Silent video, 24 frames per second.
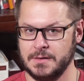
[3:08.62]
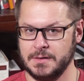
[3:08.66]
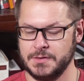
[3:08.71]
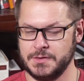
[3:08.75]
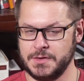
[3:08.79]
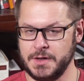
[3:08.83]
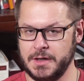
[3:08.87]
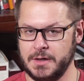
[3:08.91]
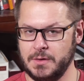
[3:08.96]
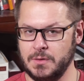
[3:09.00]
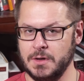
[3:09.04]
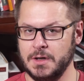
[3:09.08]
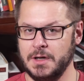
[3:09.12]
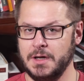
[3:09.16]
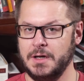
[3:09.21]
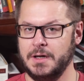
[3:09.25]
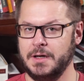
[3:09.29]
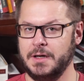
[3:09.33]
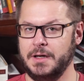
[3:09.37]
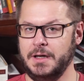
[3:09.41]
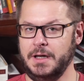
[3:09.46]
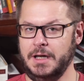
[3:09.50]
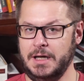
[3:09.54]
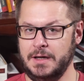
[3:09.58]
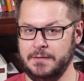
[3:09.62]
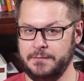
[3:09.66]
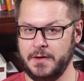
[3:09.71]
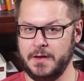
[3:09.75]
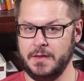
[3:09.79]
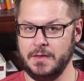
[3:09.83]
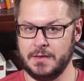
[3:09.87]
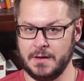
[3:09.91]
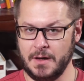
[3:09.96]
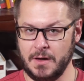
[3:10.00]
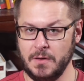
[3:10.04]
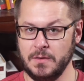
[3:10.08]
So,
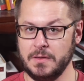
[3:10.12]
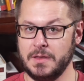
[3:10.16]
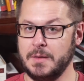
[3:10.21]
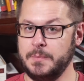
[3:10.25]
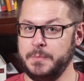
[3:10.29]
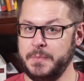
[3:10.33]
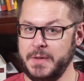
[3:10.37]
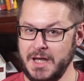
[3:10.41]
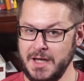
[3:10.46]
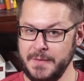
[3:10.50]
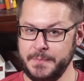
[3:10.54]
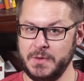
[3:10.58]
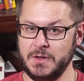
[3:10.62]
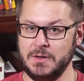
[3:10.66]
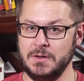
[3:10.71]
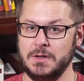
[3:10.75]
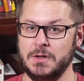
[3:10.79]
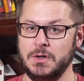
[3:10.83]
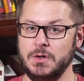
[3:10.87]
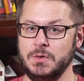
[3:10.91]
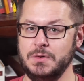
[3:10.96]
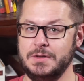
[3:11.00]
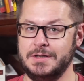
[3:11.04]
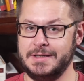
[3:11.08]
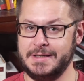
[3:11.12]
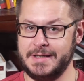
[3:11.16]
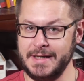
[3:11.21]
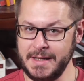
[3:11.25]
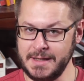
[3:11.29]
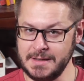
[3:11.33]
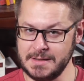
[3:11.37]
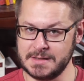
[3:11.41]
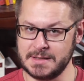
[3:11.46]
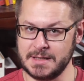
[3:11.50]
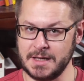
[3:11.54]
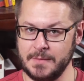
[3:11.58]
even though the people who
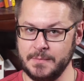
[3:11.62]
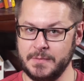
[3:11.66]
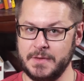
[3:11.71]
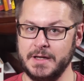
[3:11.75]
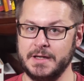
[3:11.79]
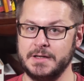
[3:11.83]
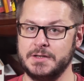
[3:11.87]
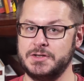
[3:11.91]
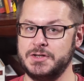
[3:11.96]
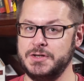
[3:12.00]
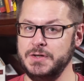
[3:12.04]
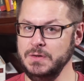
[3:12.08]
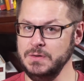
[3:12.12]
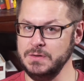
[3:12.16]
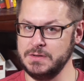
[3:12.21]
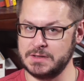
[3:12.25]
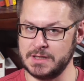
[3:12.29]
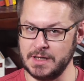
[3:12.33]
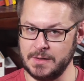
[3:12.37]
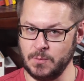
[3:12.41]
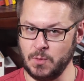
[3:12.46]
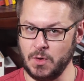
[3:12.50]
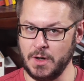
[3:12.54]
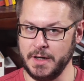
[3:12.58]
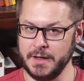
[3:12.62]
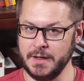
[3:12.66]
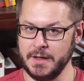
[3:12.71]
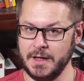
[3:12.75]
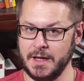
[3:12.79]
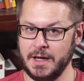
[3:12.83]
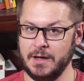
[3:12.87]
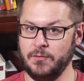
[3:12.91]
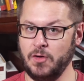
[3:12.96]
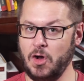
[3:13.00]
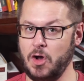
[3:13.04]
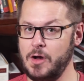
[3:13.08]
did something to someone
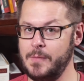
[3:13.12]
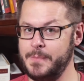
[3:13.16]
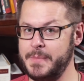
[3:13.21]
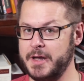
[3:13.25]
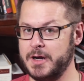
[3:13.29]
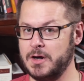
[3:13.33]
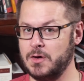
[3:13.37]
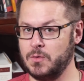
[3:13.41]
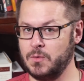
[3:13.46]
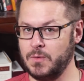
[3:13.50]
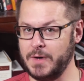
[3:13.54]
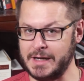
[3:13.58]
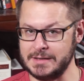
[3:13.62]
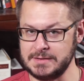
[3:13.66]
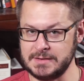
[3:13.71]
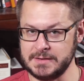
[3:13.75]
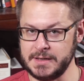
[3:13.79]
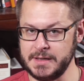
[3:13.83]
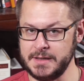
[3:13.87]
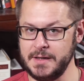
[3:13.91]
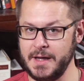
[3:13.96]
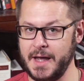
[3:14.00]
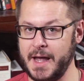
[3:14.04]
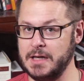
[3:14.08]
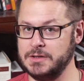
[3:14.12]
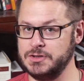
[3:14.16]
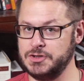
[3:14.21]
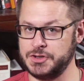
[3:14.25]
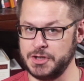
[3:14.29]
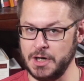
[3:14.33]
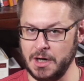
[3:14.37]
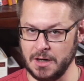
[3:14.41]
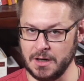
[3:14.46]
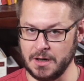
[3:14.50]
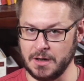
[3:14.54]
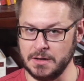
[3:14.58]
have all been arrested and
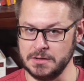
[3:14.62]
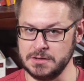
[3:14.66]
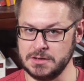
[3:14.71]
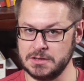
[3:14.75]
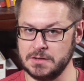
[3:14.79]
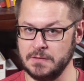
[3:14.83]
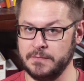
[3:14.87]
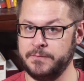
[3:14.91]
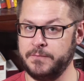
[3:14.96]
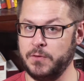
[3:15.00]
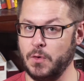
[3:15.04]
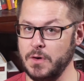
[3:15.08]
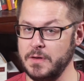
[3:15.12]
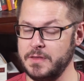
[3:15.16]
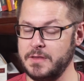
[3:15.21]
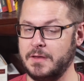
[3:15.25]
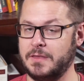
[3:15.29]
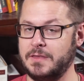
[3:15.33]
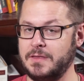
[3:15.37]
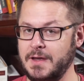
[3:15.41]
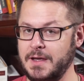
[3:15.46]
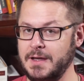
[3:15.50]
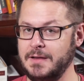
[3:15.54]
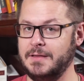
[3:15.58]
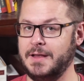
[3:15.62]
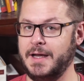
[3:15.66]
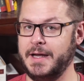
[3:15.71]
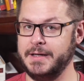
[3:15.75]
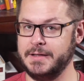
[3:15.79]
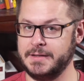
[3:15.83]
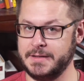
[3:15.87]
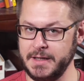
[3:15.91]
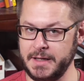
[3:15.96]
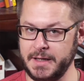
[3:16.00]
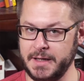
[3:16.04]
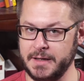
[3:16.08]
charged for the thing they
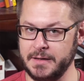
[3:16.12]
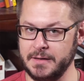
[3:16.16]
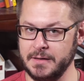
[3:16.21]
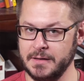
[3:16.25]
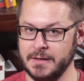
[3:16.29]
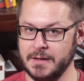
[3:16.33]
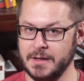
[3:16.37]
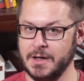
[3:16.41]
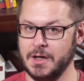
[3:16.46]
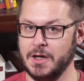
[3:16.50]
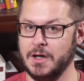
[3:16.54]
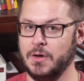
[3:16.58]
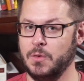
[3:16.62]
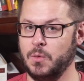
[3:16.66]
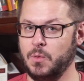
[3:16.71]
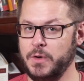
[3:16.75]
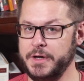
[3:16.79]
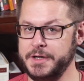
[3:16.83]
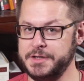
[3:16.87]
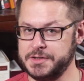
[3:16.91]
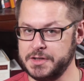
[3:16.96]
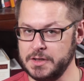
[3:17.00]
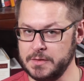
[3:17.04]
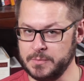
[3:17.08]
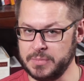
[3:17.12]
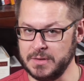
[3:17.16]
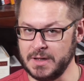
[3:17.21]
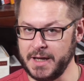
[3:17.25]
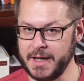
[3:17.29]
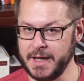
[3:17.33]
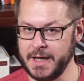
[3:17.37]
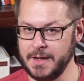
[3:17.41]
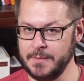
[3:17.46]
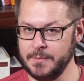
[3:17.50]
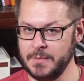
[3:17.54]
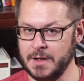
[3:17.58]
did, we should
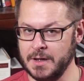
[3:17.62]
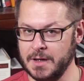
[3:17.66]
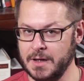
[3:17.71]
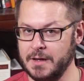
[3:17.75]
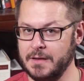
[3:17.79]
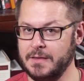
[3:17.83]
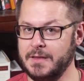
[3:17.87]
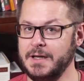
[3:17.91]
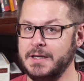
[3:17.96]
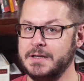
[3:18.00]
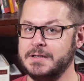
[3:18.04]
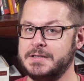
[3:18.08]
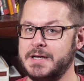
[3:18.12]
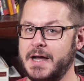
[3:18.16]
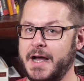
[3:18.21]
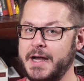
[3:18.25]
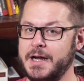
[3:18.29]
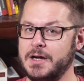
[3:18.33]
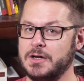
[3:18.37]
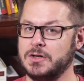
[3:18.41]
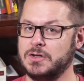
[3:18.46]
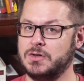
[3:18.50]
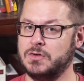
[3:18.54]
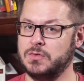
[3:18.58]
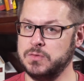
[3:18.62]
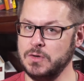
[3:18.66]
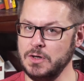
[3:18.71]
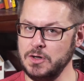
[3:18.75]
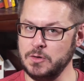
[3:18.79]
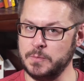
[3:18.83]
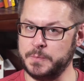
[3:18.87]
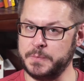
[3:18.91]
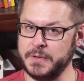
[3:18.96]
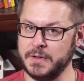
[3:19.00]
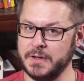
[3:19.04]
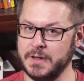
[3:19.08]
blame the entire
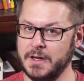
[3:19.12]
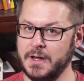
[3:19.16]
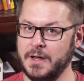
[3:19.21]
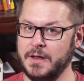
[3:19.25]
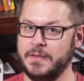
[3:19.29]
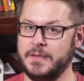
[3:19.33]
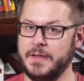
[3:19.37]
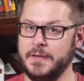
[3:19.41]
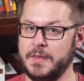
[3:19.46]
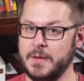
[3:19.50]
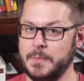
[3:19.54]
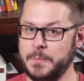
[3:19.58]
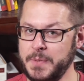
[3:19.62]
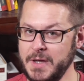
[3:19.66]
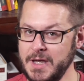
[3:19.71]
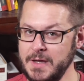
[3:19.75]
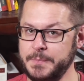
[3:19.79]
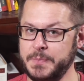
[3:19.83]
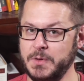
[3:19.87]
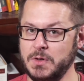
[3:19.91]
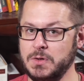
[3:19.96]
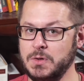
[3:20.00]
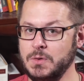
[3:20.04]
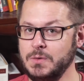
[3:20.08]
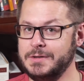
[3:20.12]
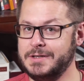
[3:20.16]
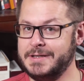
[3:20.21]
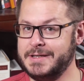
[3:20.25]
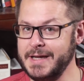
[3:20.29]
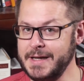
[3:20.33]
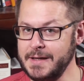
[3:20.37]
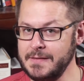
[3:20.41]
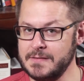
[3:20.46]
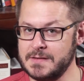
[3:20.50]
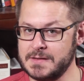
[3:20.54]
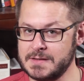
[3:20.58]
group that the people who
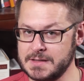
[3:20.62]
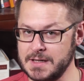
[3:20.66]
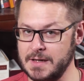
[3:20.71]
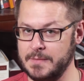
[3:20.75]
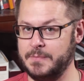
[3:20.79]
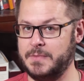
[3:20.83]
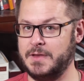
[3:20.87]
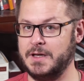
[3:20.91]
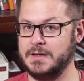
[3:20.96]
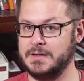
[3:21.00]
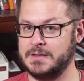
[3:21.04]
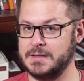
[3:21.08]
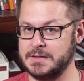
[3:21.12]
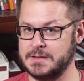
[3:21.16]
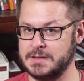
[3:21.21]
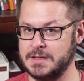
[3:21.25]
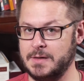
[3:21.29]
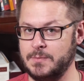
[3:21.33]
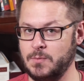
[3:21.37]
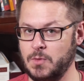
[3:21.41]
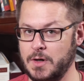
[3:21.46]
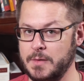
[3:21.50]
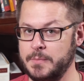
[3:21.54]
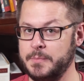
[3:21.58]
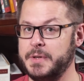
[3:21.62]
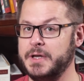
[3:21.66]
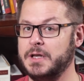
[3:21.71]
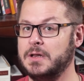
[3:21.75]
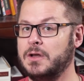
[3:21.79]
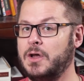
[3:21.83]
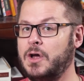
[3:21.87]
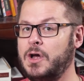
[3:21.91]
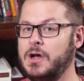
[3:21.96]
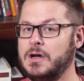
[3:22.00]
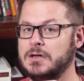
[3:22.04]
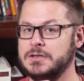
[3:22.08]
did something to someone
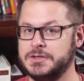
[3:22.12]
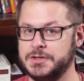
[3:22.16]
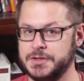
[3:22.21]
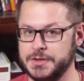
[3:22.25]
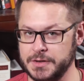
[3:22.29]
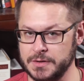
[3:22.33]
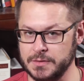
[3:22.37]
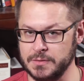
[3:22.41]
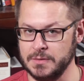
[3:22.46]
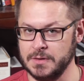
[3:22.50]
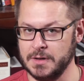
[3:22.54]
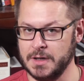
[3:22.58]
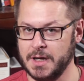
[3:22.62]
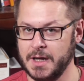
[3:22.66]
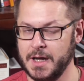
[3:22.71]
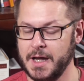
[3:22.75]
belong to,